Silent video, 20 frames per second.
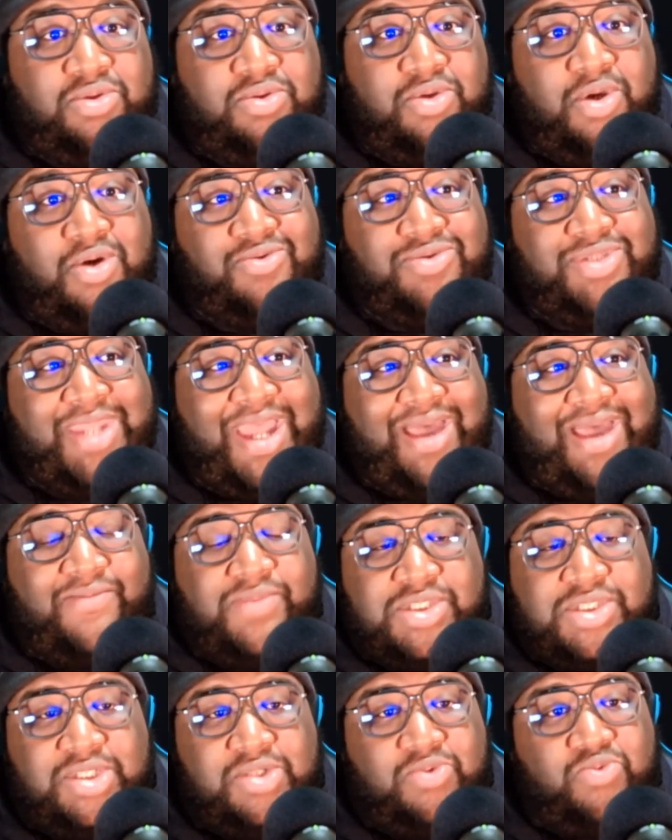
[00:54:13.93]
diamonds in
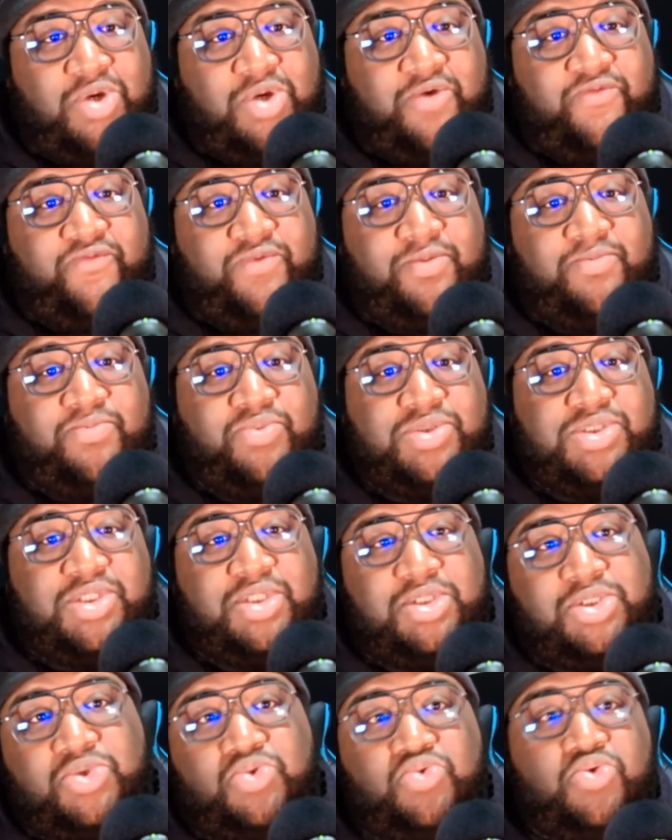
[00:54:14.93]
the rough and
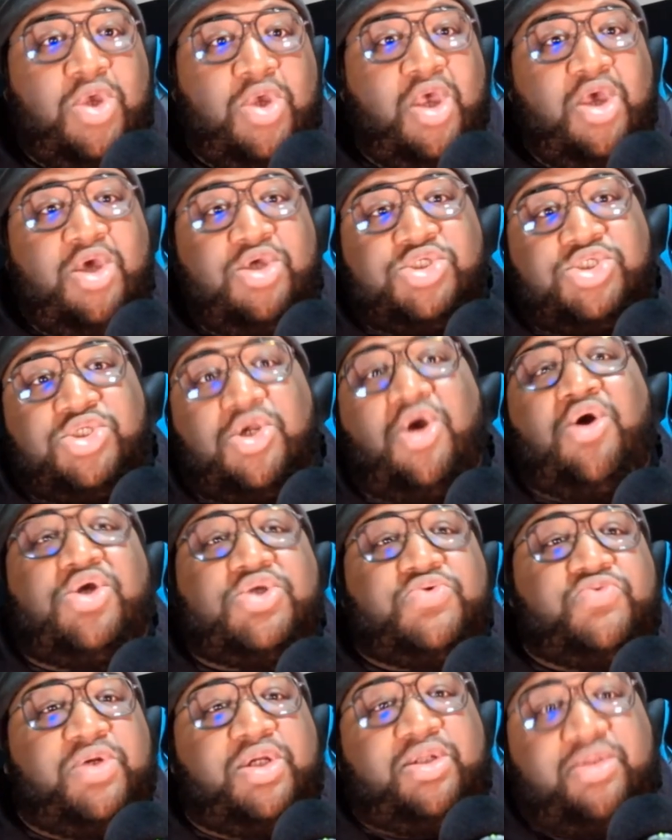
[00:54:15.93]
potential stars for
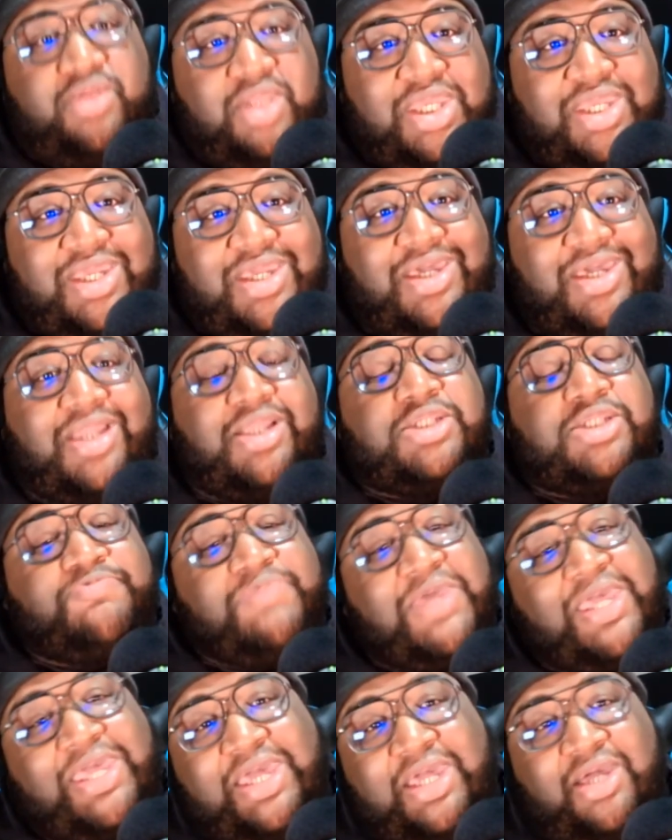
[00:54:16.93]
their league, and it's
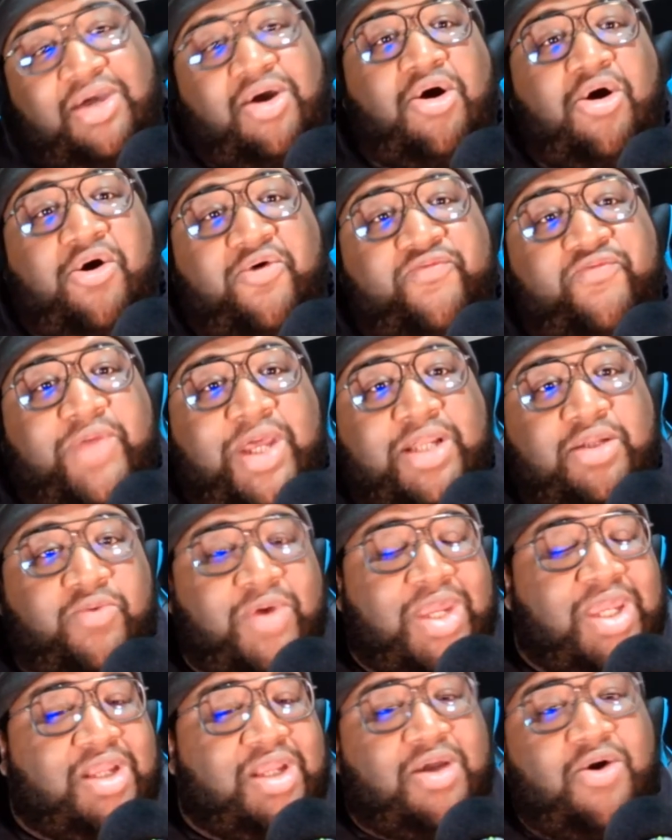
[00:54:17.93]
paying off. Like the way they
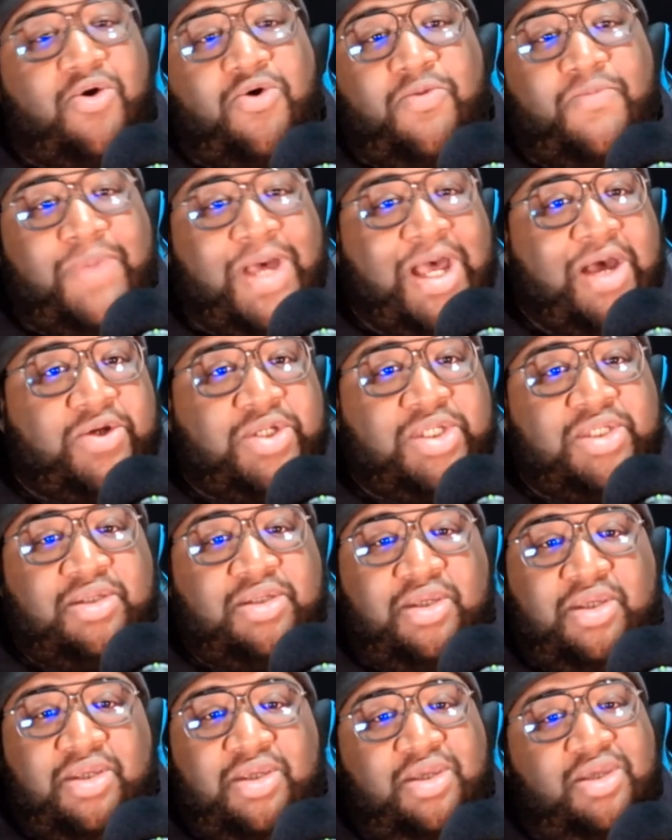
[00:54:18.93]
go about it,
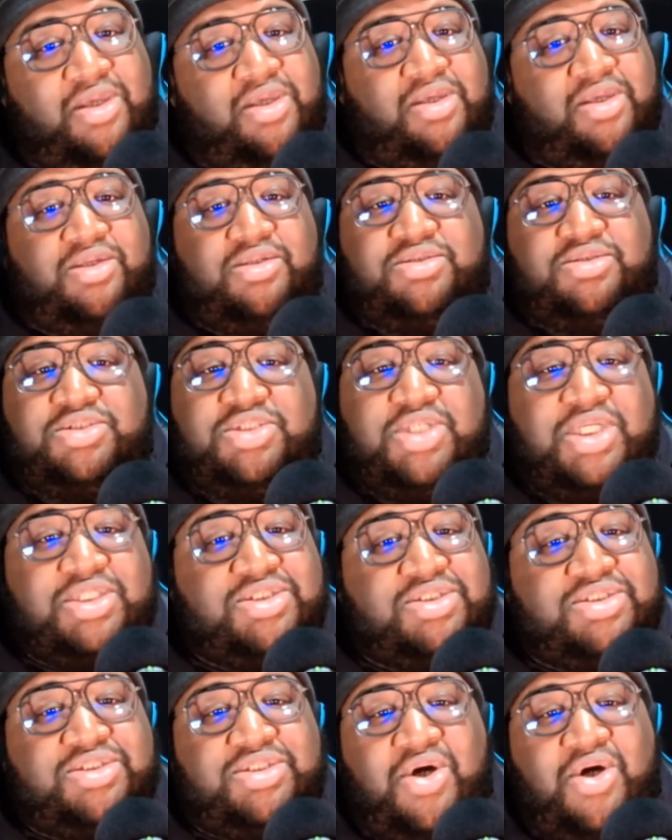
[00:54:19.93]
it's just
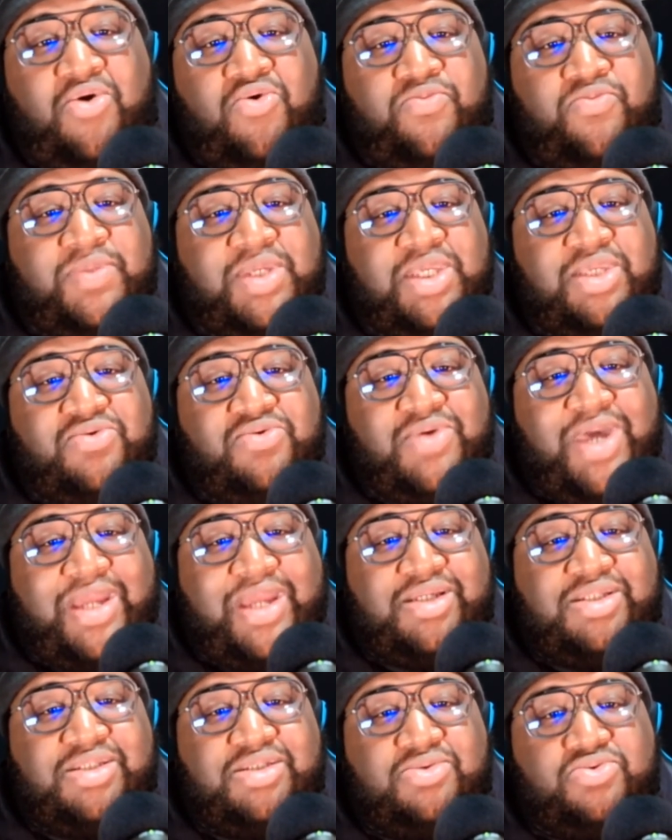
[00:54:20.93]
dope, man. You gotta
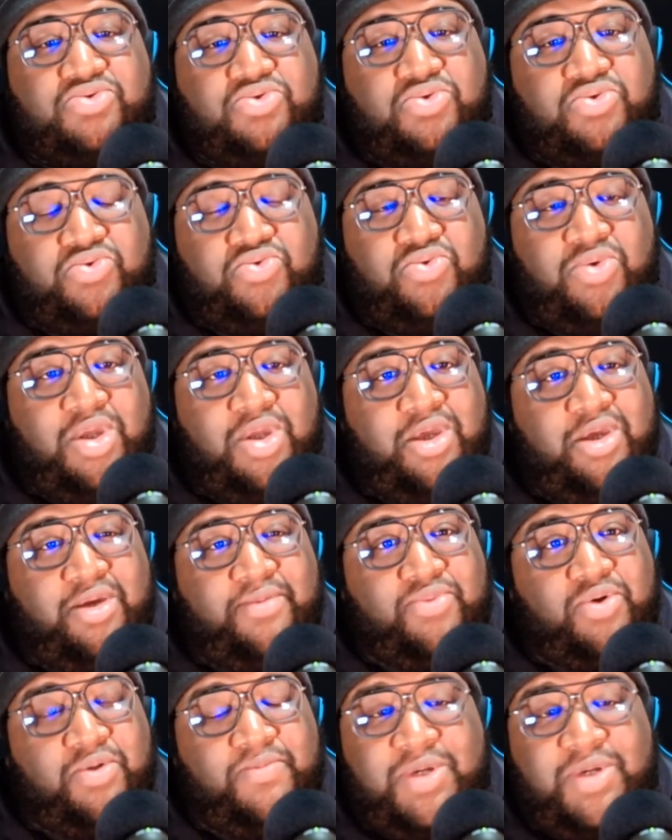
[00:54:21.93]
salute
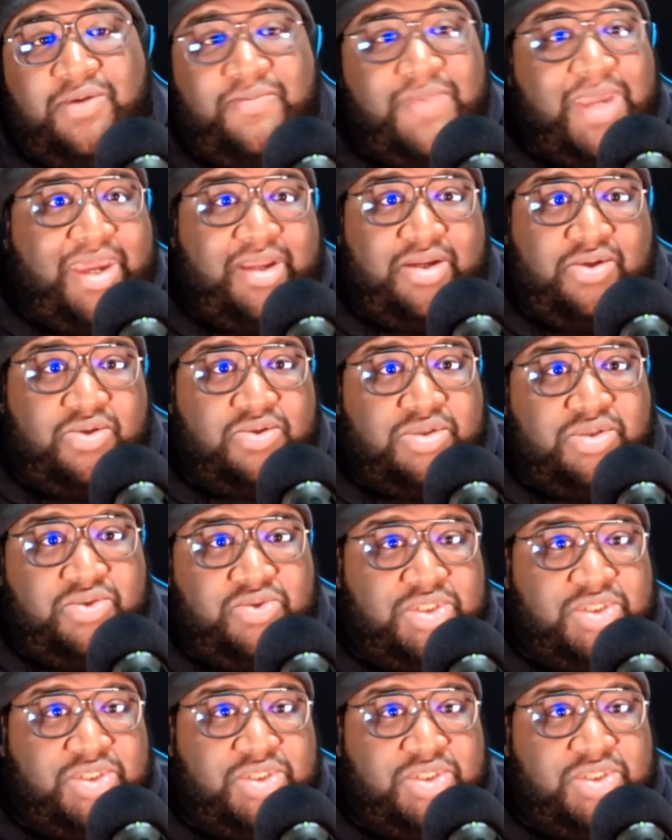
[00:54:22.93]
Premier Battles. You just